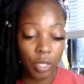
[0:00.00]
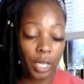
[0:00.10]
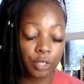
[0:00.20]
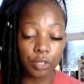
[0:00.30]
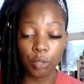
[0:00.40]

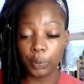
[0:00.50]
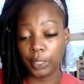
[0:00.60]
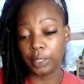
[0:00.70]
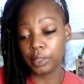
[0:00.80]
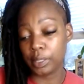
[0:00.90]
And so
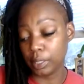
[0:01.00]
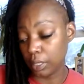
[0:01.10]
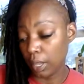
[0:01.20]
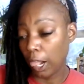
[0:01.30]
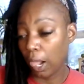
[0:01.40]
it is.
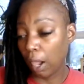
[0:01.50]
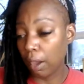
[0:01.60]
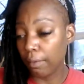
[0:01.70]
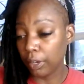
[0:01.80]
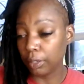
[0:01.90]
All
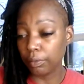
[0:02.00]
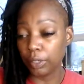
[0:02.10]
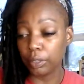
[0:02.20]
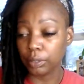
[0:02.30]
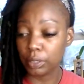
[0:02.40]
right, Bergie
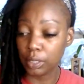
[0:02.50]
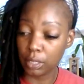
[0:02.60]
Bergs.